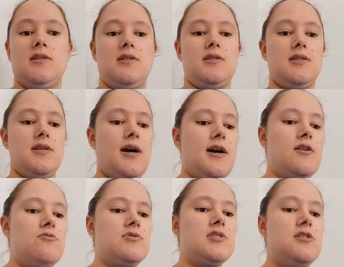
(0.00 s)
in it
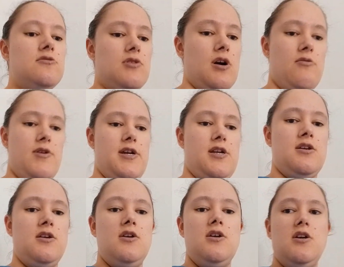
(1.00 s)
now, still going.
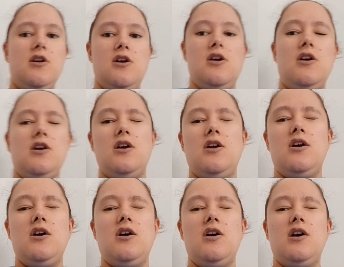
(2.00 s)

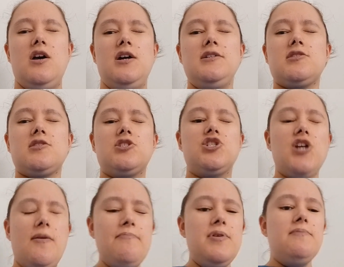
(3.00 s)
It's
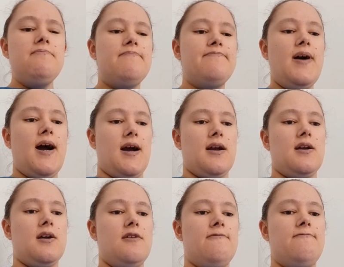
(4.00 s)
jumping
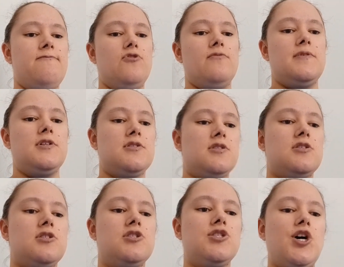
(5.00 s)
back and forth into
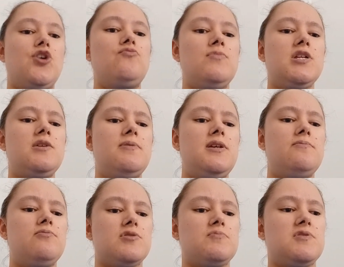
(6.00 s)
so many
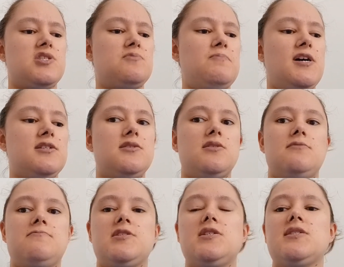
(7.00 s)
people's
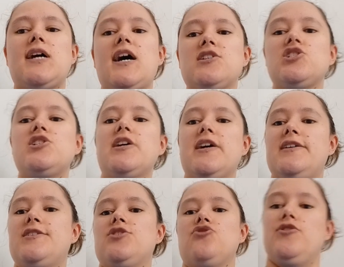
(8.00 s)
perspectives, it's actually
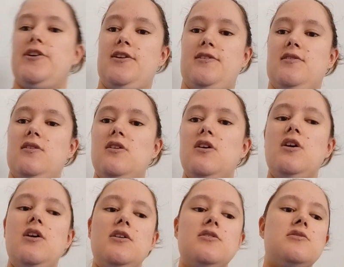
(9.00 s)
getting annoying.
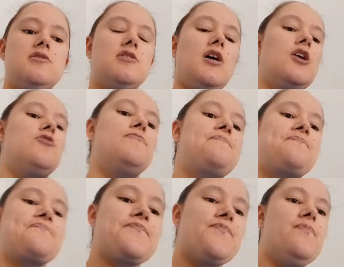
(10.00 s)
So
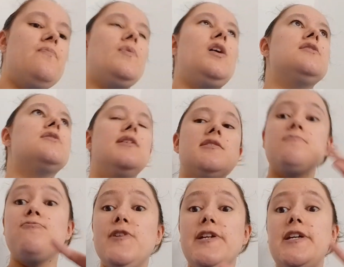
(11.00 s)
there's
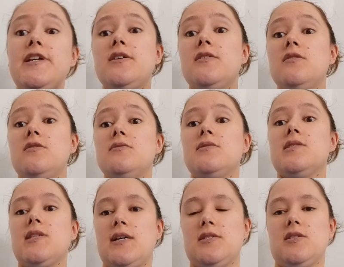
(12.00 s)
three
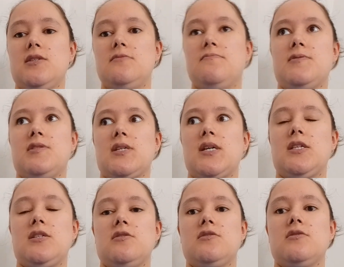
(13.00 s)
detectives
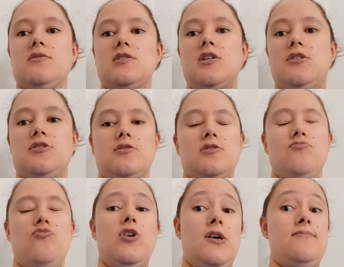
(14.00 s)
and sergeants
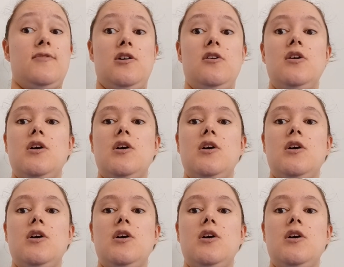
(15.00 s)
and whatever